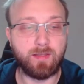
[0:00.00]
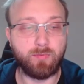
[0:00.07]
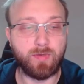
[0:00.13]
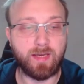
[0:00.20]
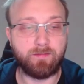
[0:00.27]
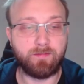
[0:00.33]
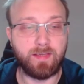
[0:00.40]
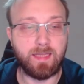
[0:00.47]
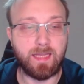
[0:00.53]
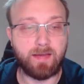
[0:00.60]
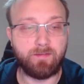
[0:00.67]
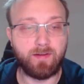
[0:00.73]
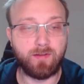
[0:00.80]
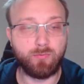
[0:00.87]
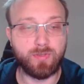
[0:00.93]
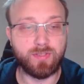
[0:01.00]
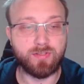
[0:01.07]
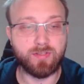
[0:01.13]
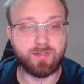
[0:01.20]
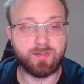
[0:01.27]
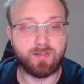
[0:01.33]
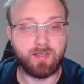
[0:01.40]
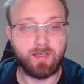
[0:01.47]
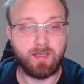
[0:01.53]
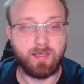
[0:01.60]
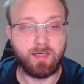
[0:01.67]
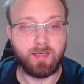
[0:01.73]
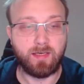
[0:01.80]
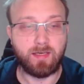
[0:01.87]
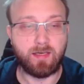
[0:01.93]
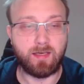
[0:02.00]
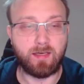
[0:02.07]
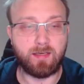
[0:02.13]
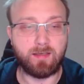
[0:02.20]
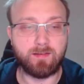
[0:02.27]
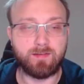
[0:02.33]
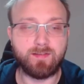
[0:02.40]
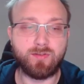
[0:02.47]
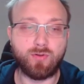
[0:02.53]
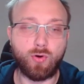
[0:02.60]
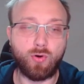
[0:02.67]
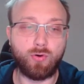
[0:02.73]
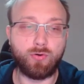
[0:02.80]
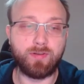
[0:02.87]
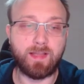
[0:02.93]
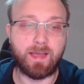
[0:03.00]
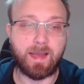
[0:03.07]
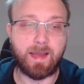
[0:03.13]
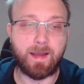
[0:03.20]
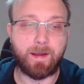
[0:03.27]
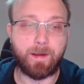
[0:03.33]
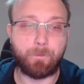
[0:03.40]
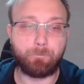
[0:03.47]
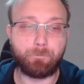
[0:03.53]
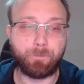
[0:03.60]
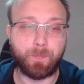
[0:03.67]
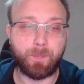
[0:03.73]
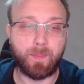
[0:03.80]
Then we have 11, which is store the